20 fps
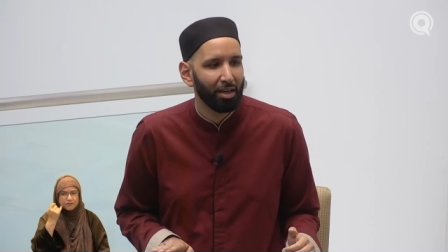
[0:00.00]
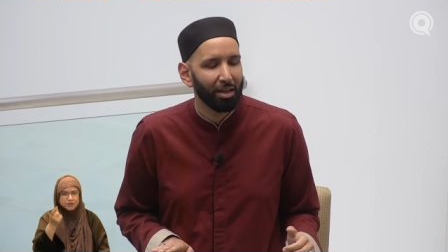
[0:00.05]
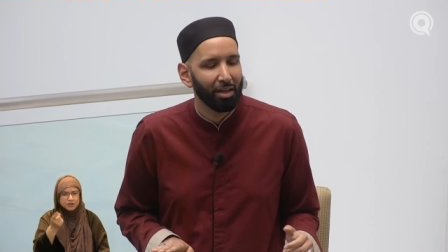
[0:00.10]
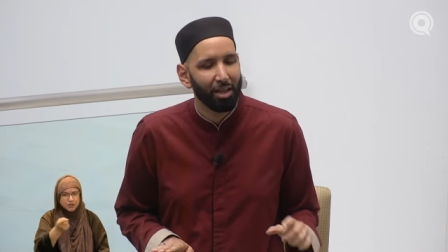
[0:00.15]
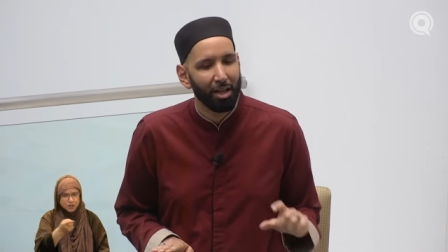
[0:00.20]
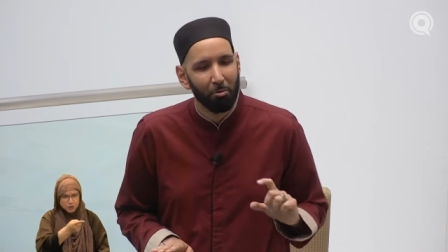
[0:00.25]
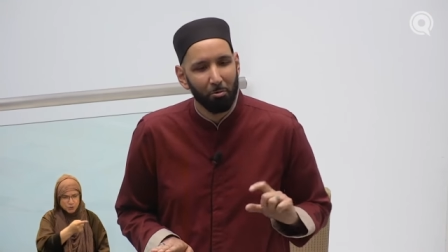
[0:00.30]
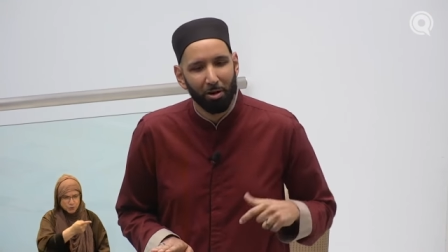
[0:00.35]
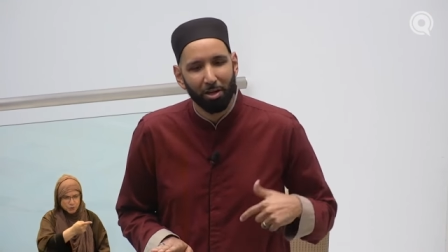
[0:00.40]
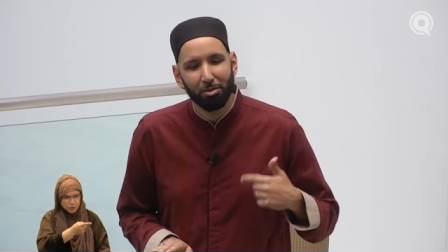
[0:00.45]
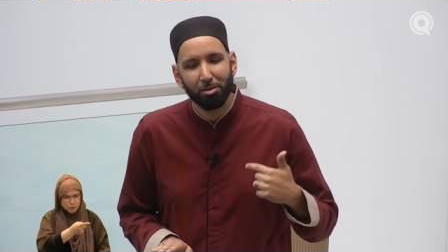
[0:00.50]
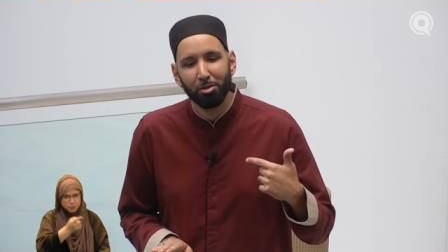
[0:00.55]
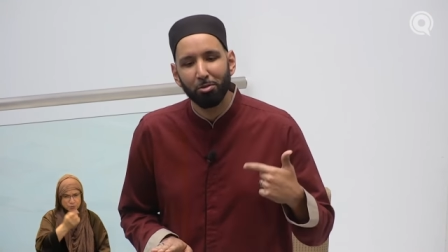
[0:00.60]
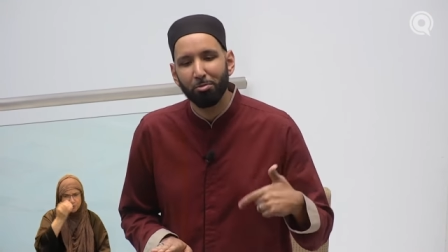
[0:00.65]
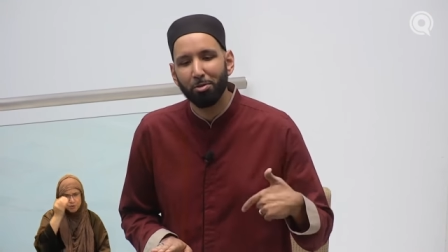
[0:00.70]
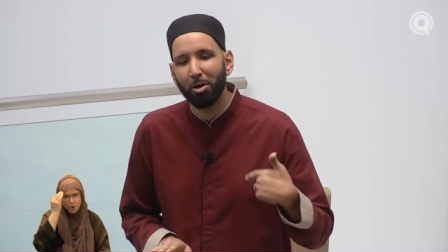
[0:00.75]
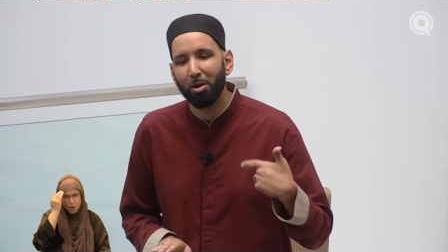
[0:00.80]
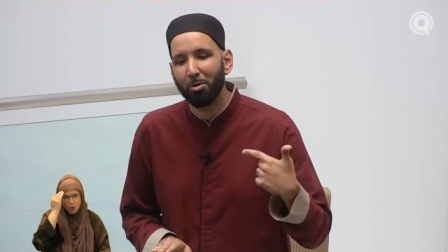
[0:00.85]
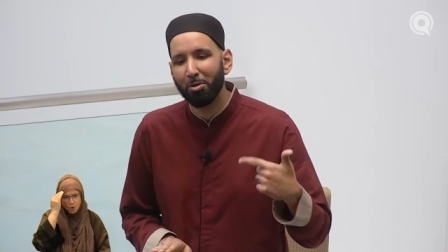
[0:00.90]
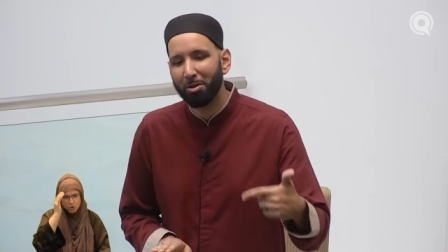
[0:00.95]
Then once you
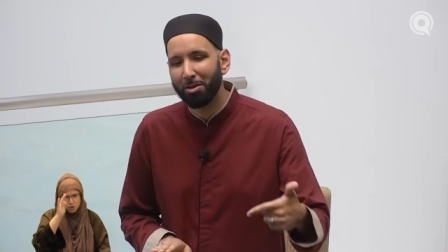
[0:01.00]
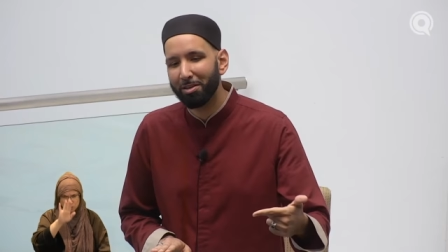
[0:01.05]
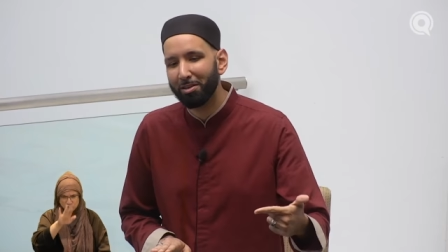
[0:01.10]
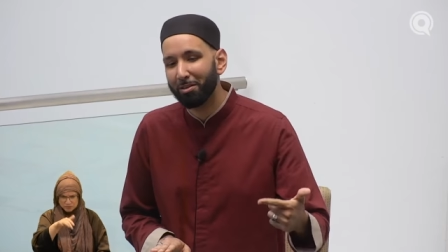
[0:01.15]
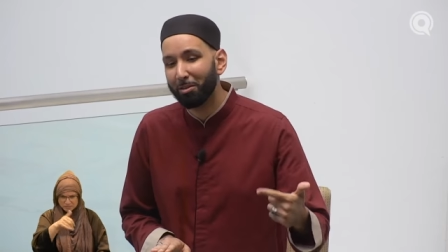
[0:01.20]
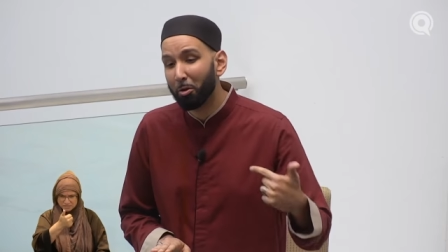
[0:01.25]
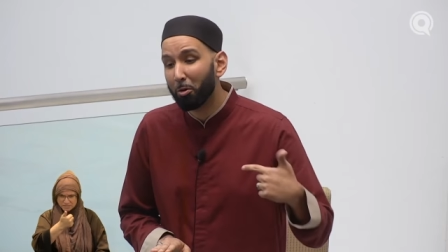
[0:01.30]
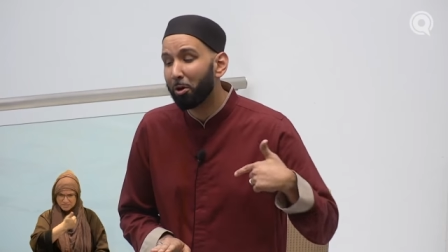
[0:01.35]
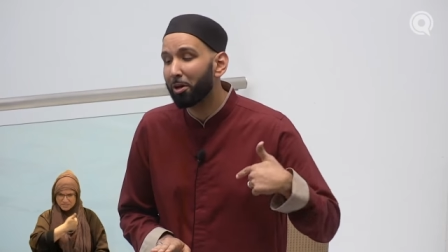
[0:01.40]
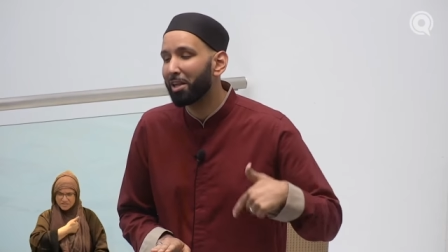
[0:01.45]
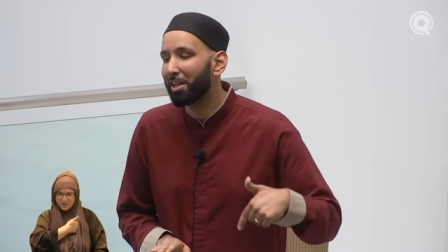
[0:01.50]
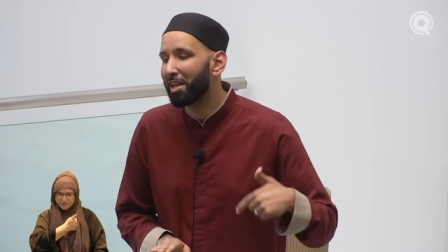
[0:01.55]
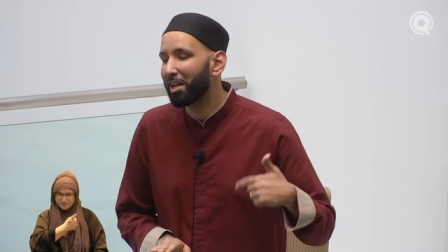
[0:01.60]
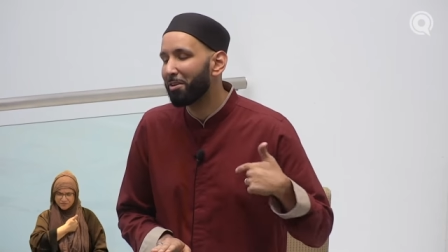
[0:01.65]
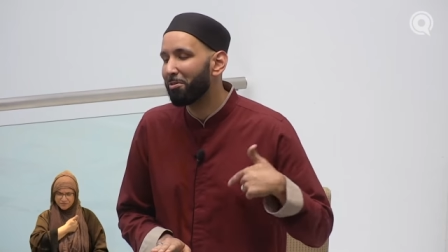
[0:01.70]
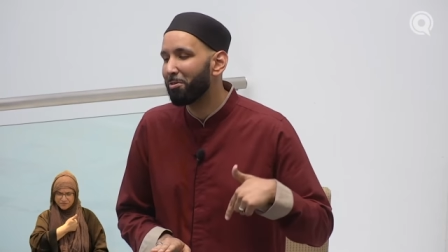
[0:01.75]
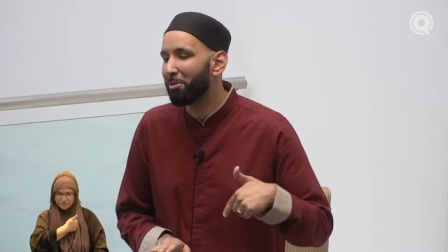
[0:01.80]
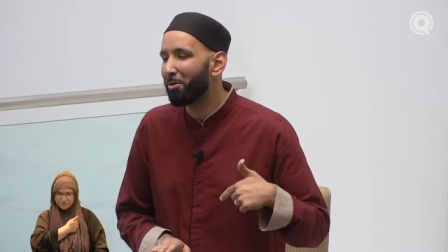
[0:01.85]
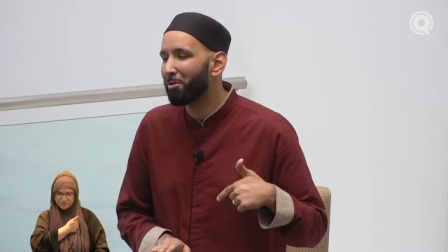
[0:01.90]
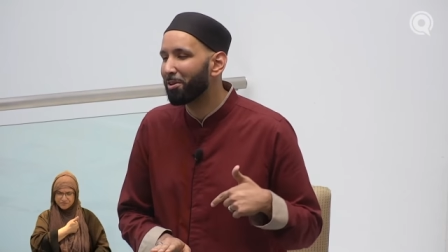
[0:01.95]
know your Lord and then
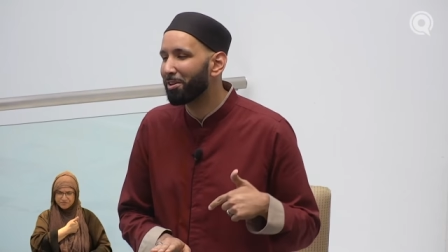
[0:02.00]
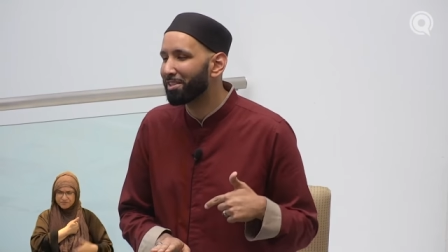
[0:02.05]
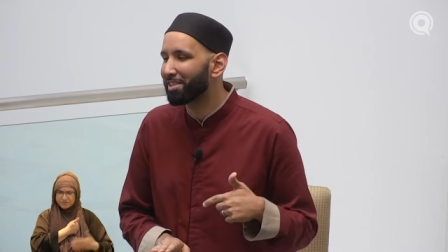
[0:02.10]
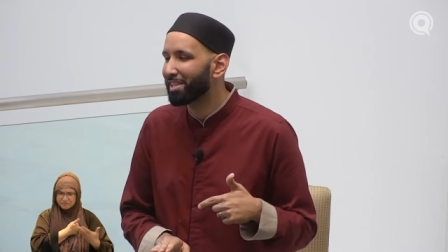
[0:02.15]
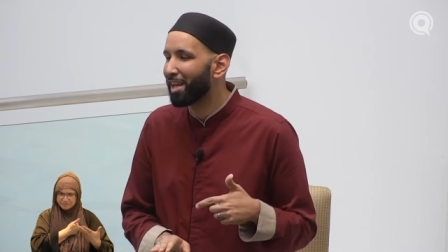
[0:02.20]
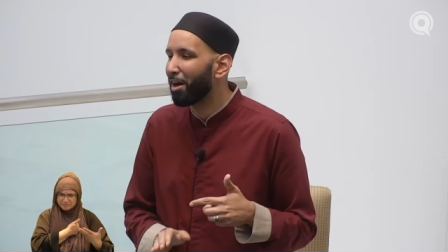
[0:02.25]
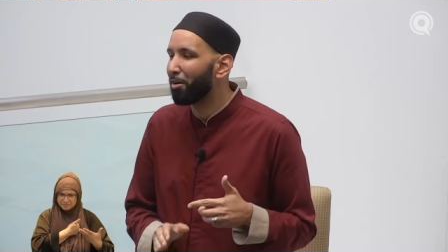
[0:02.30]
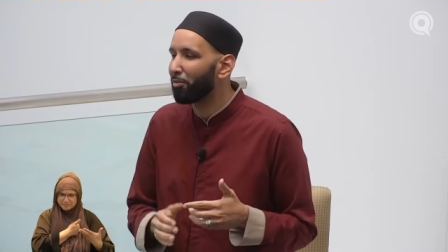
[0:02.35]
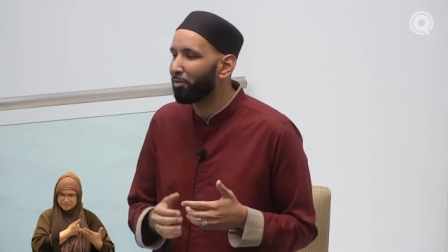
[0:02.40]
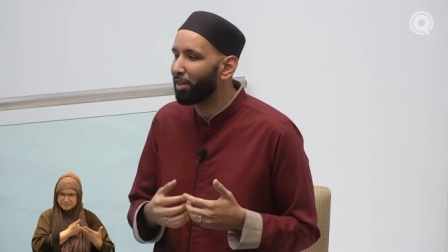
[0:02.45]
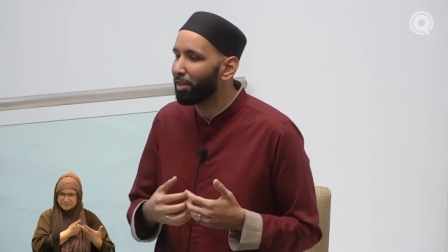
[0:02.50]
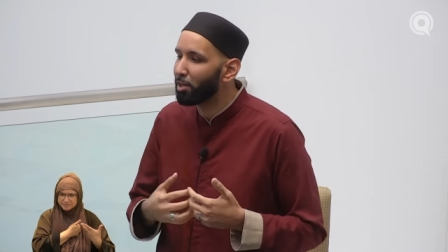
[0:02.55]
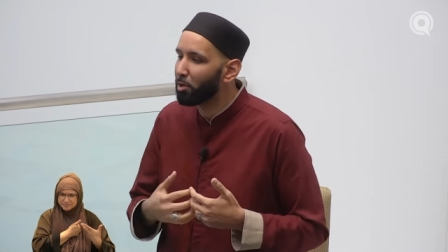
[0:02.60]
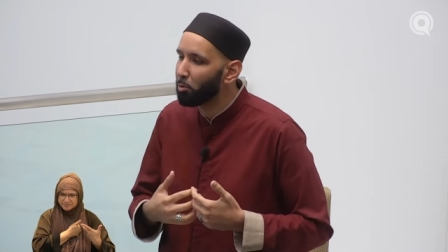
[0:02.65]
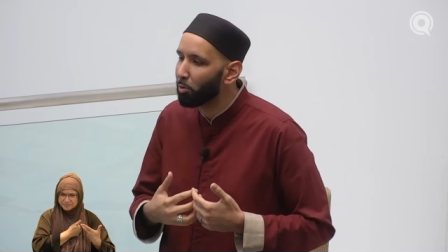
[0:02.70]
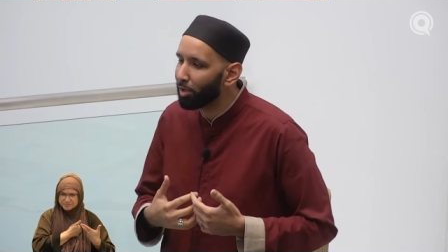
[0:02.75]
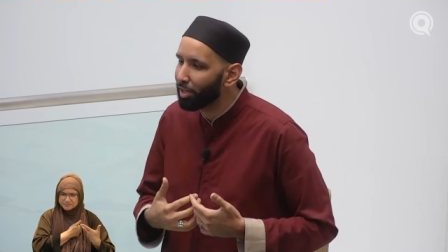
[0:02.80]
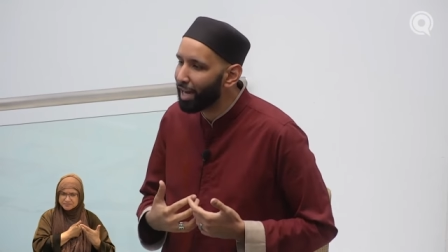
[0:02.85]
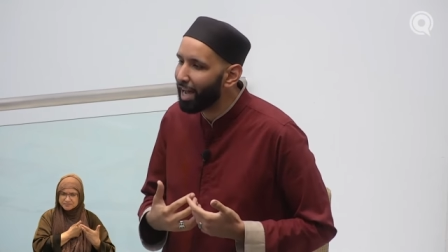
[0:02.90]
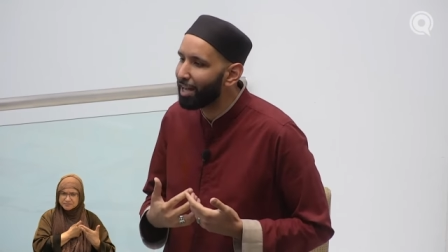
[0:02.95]
you know yourself, then you
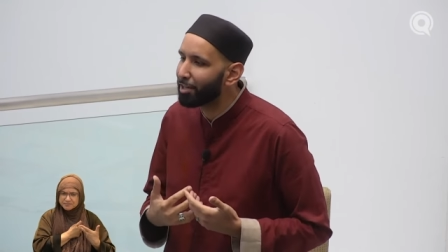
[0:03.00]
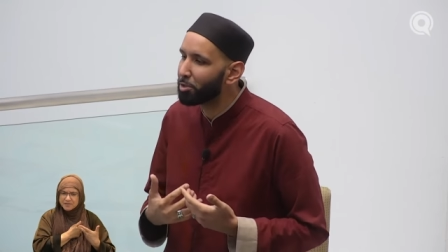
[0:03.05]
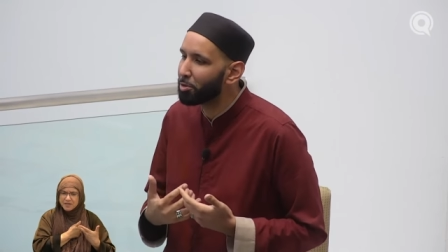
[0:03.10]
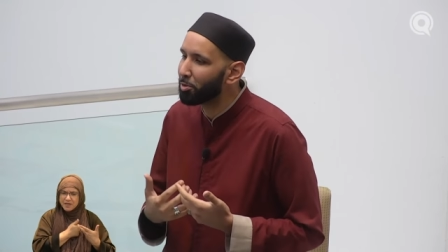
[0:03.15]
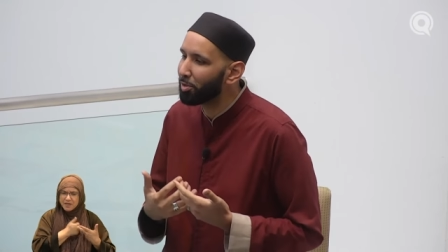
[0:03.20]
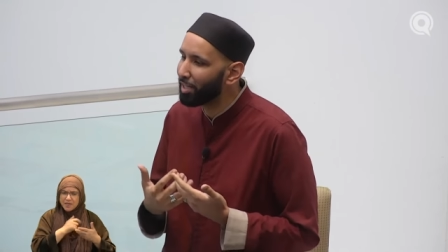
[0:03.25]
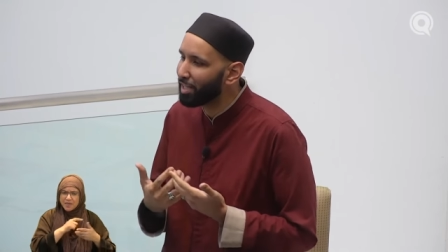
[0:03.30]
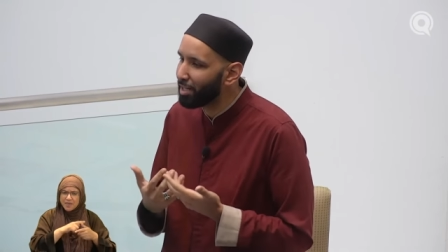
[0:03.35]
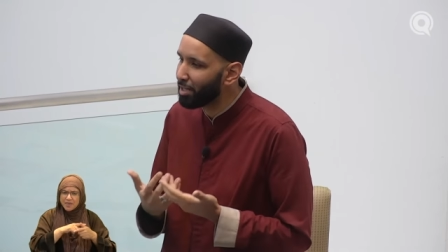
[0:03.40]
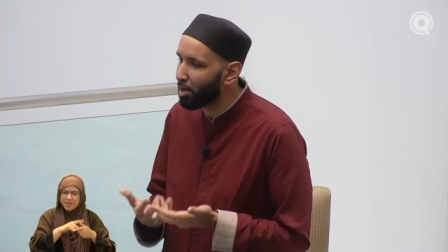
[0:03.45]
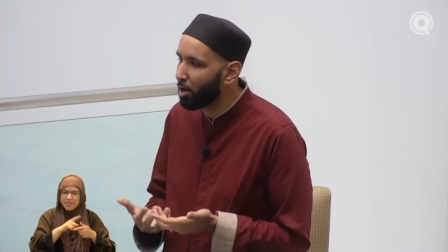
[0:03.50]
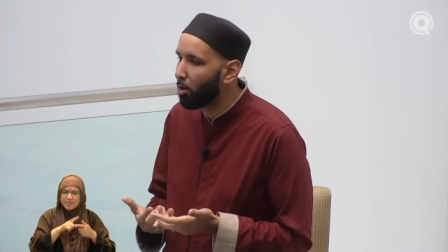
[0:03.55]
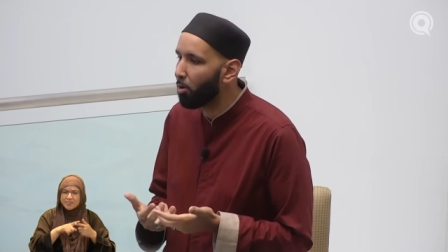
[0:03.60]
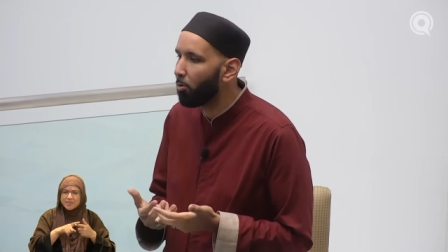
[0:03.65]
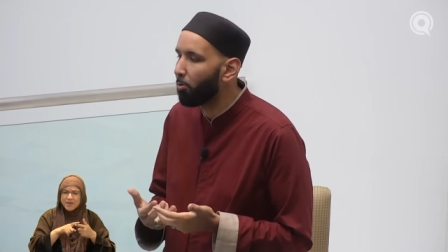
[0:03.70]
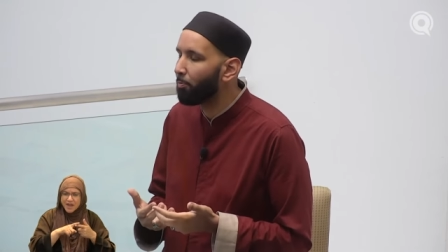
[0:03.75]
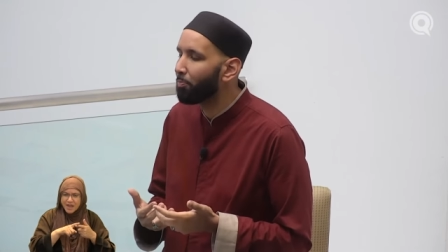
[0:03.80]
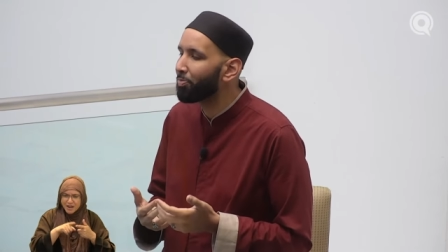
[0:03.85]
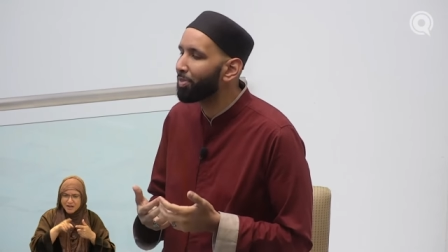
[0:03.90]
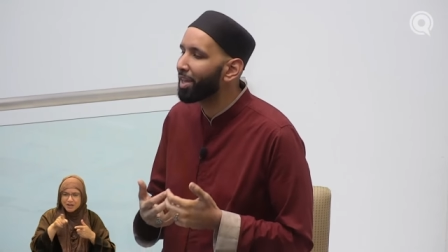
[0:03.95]
will naturally
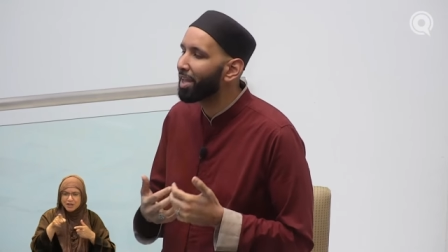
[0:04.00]
know